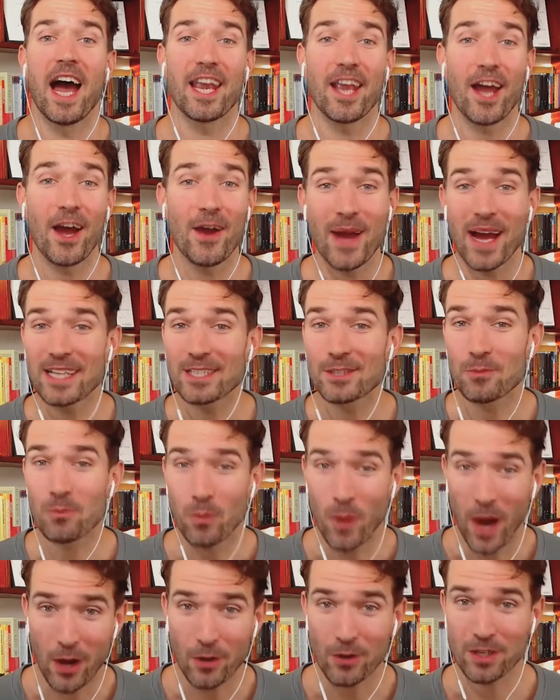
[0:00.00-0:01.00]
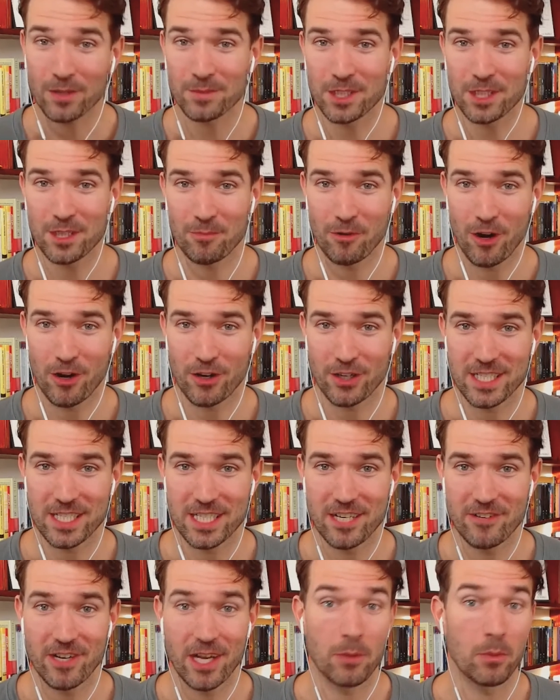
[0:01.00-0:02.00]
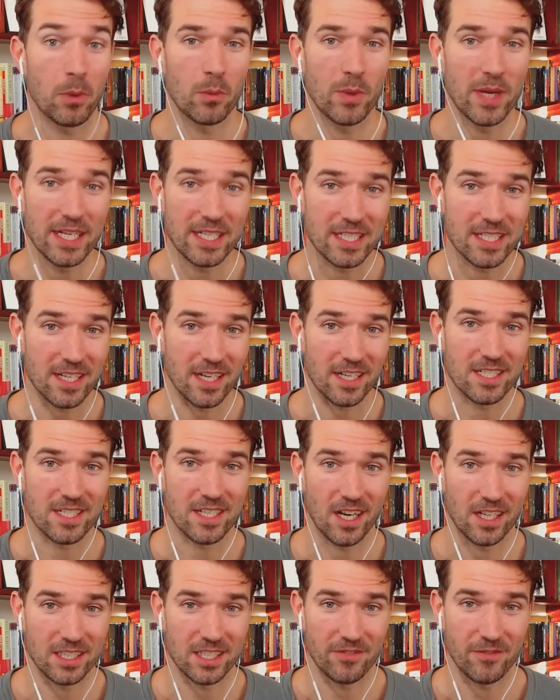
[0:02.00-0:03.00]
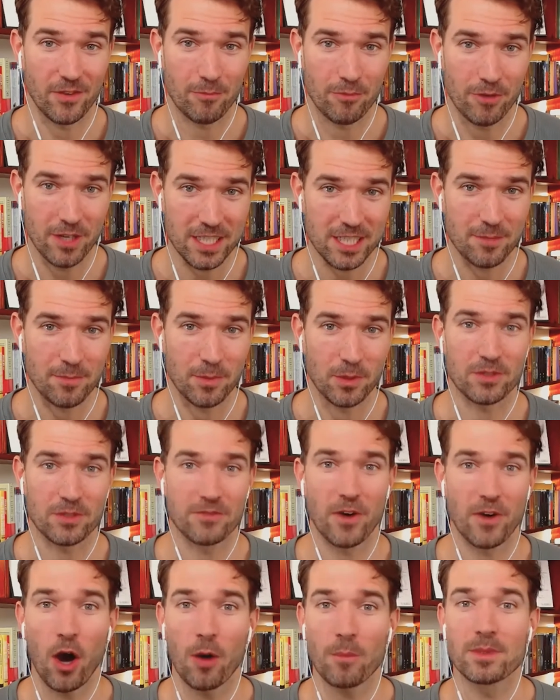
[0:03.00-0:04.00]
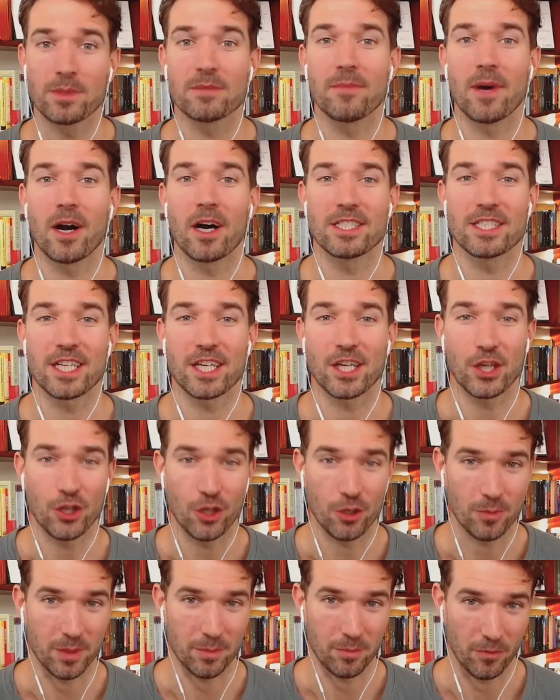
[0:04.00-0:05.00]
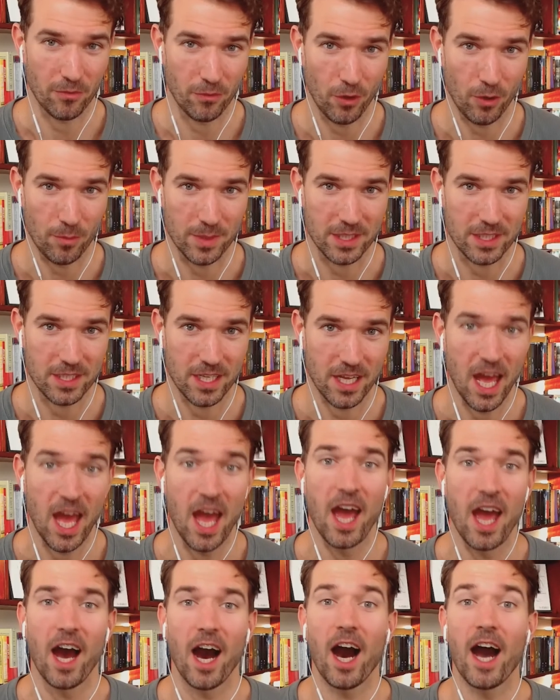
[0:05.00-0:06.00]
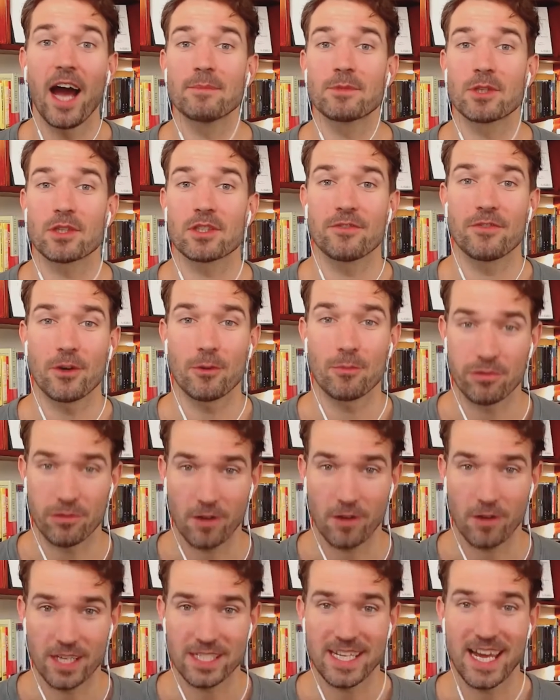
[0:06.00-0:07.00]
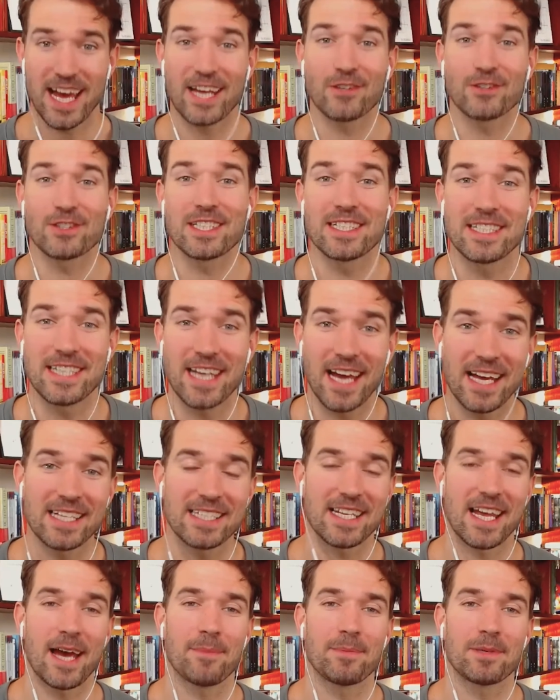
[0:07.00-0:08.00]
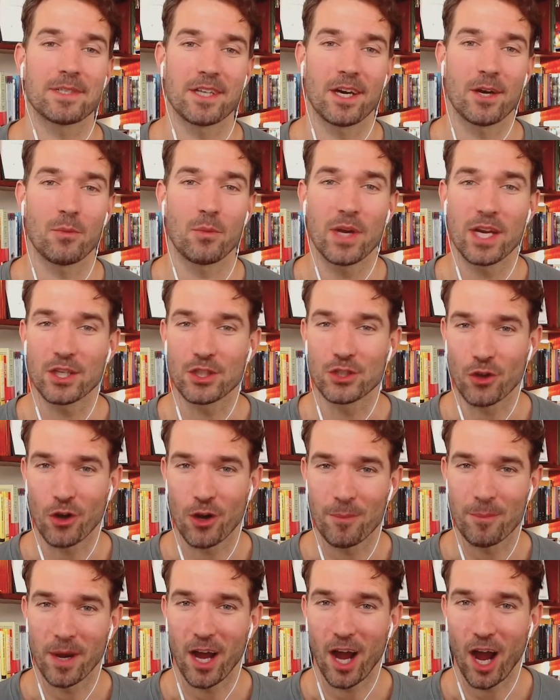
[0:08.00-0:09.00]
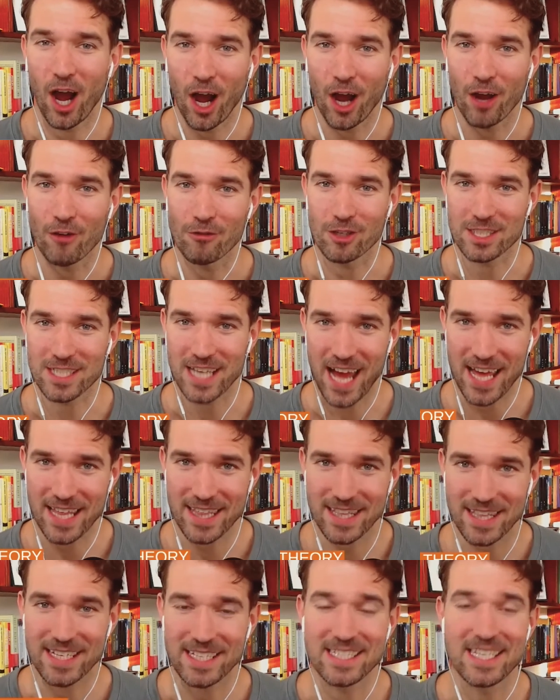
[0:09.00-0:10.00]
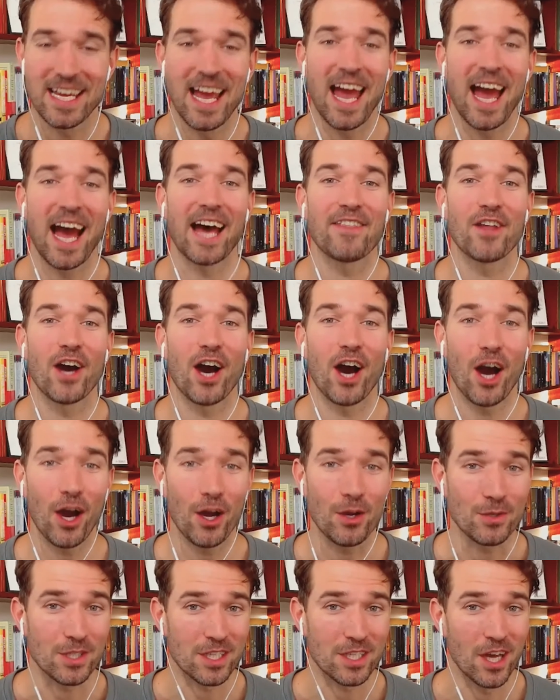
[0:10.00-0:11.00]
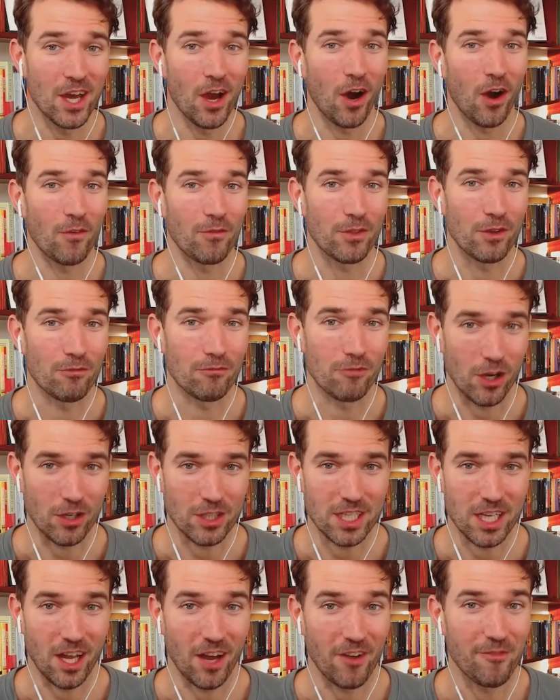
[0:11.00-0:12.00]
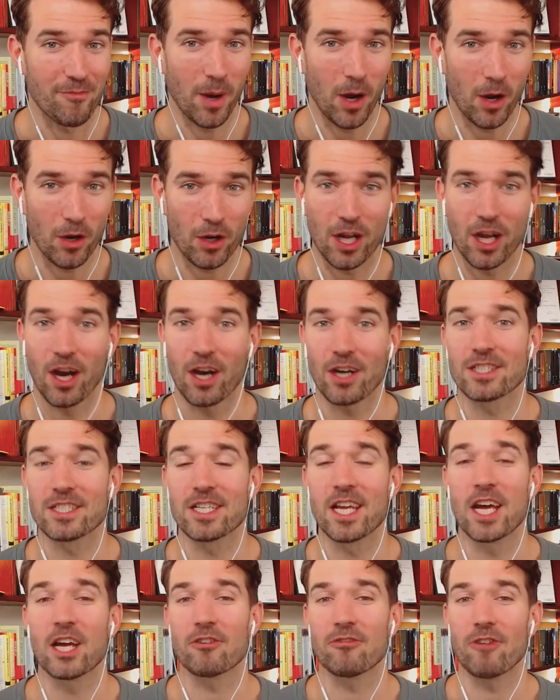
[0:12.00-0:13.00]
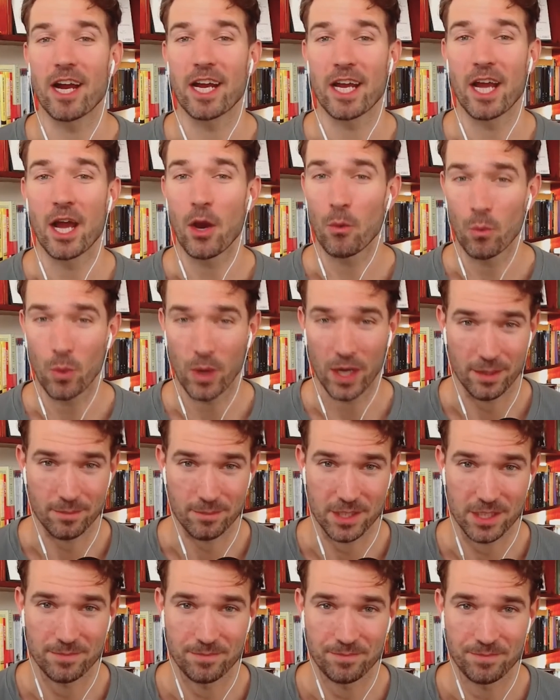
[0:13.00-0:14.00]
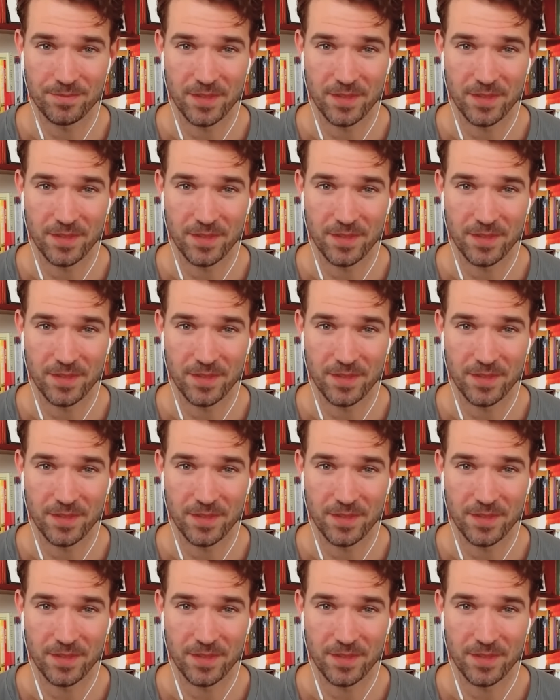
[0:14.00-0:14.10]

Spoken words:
Hello and welcome to the Progress Theory, where we discuss scientific principles for optimizing human performance. I am Dr. Phil Price, and on today's episode, we are joined by Hyrox athletes and the host of the Roxlyfe podcast, Greg Williams.